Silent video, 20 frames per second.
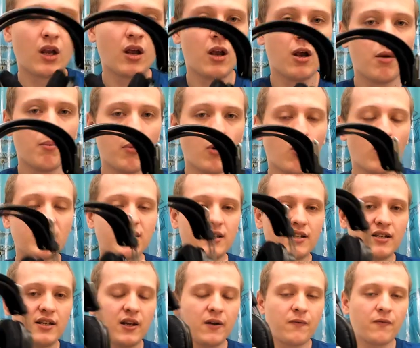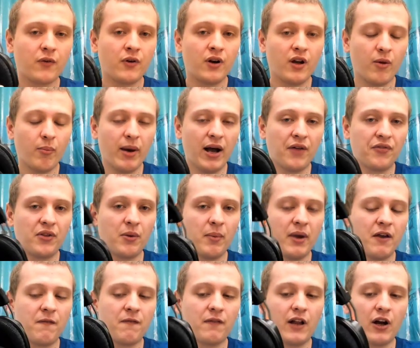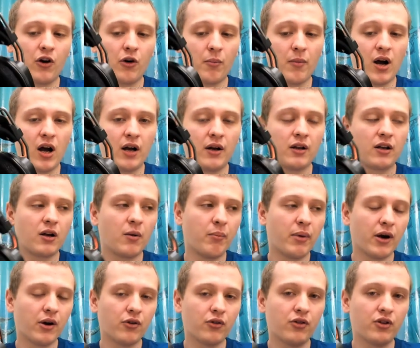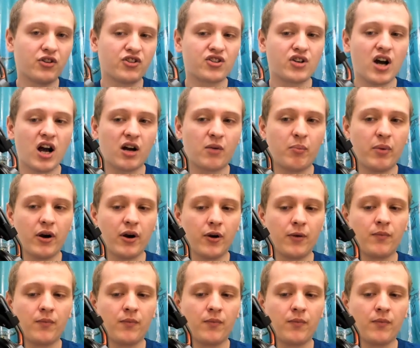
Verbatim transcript: But what's different about the Mayflower mod compared to the stock pair?